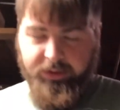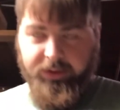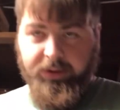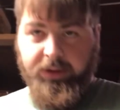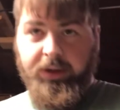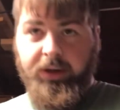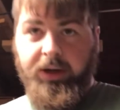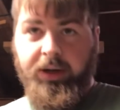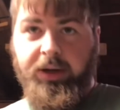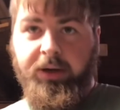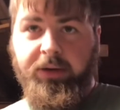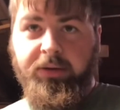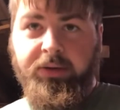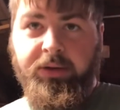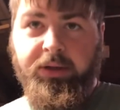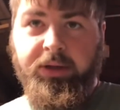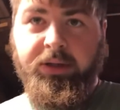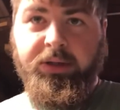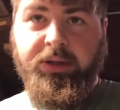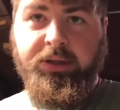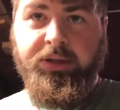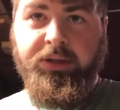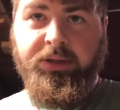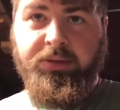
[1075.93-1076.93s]
I have
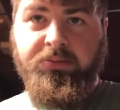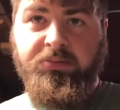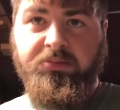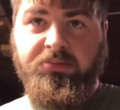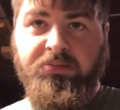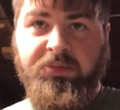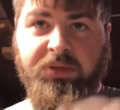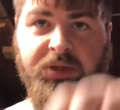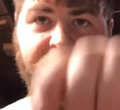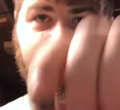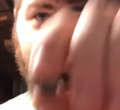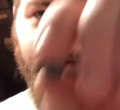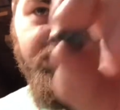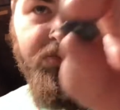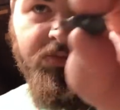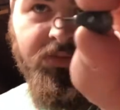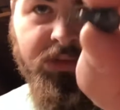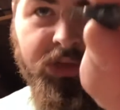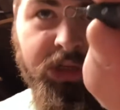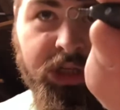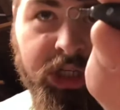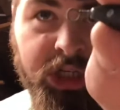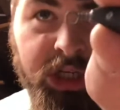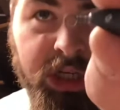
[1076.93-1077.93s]
these just
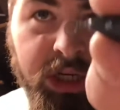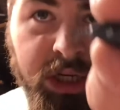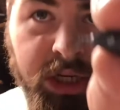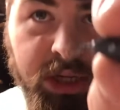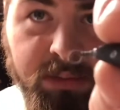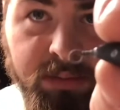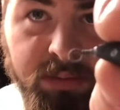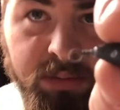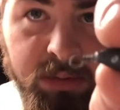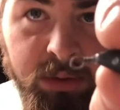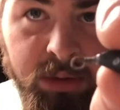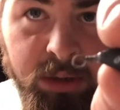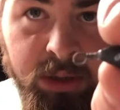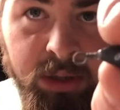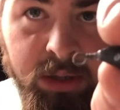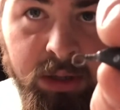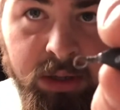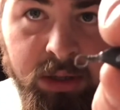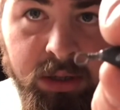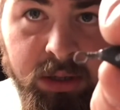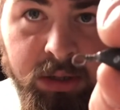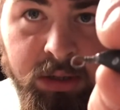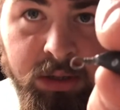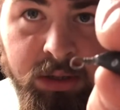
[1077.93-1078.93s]
cheap
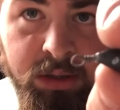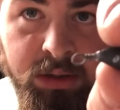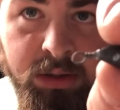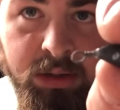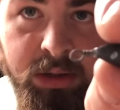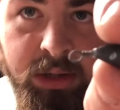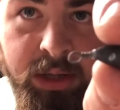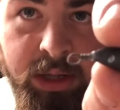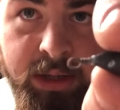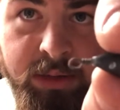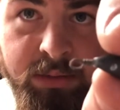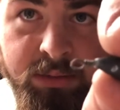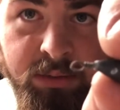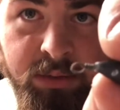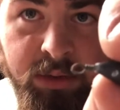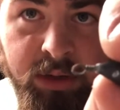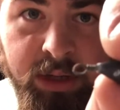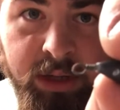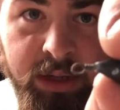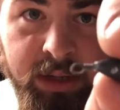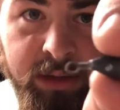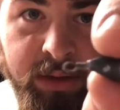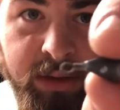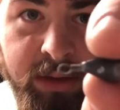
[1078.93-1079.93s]
lead
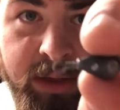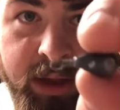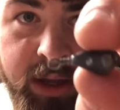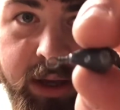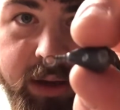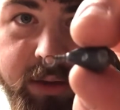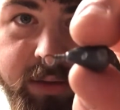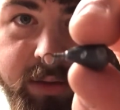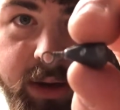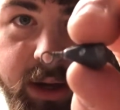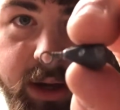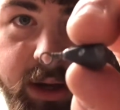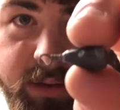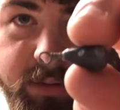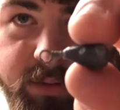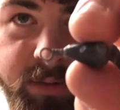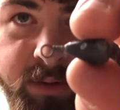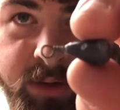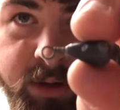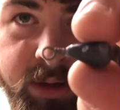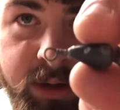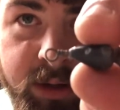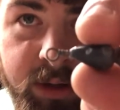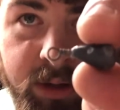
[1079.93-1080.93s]
weights that I've had for
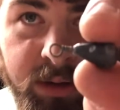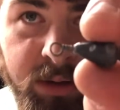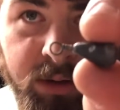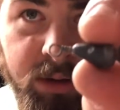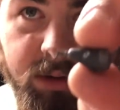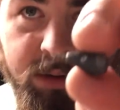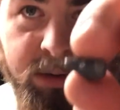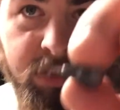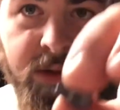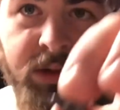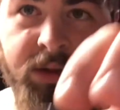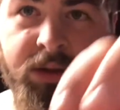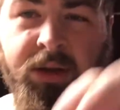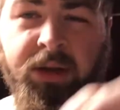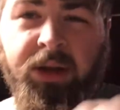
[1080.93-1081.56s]
years.